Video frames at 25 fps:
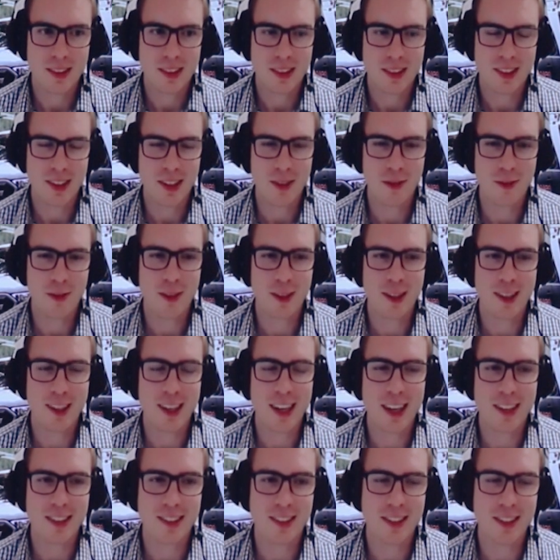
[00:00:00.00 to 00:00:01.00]
It definitely
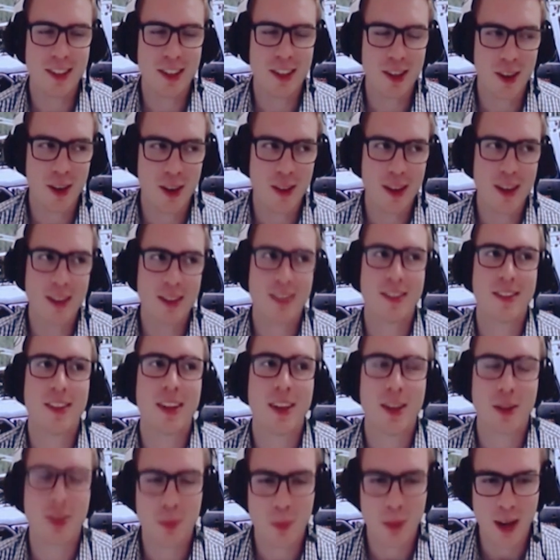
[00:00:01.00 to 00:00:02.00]
does, and
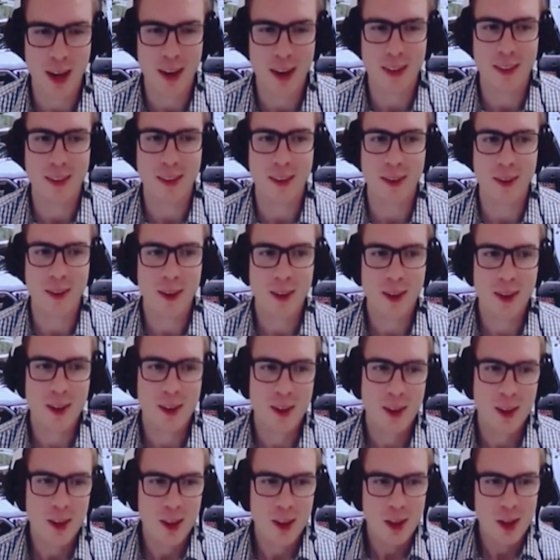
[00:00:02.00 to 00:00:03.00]
that's part of the
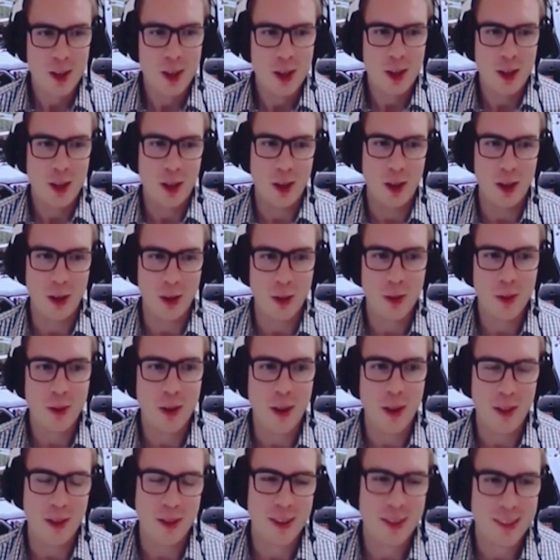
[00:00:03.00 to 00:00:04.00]
glue,
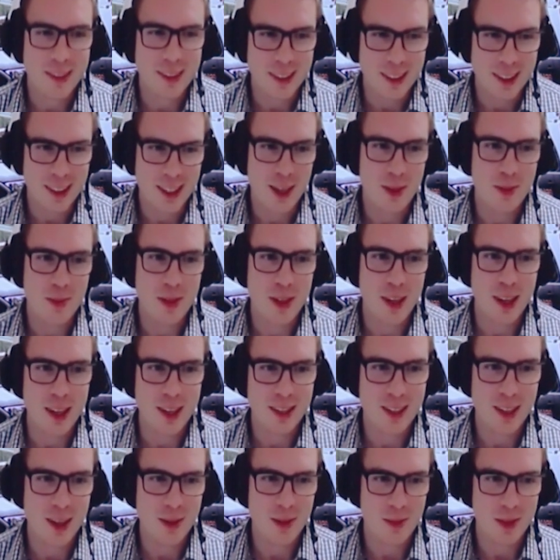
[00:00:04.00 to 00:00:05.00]
I think, that keeps our
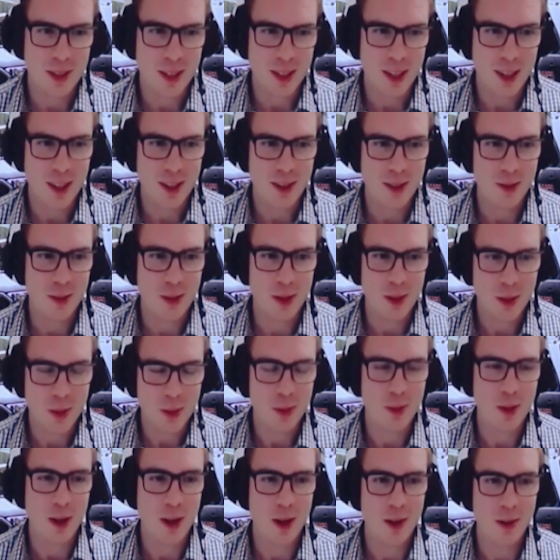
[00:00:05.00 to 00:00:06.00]
team together. We
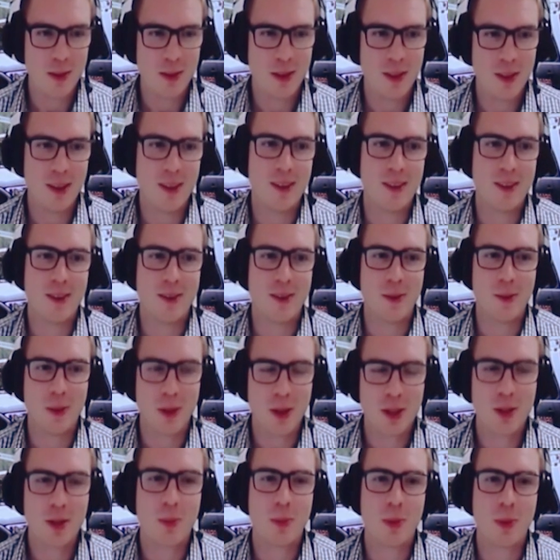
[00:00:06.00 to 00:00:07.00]
all know that
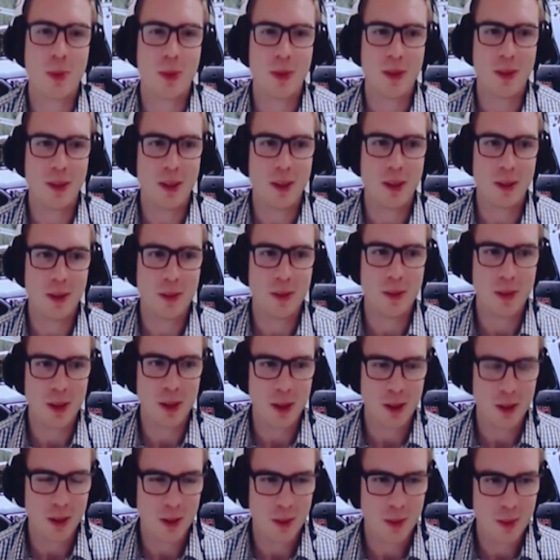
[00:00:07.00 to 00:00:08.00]
we support the local
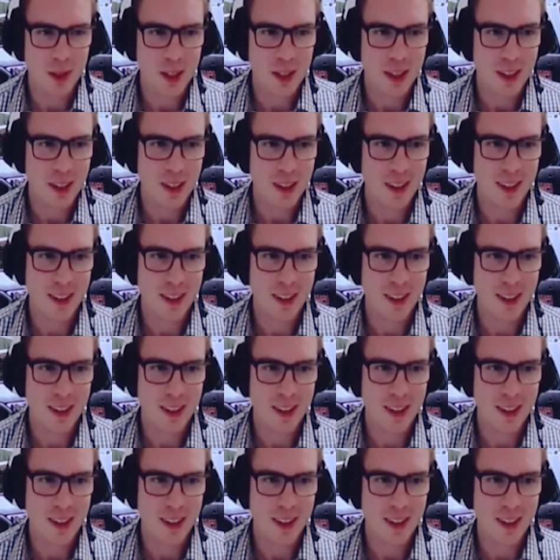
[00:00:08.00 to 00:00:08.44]
economy.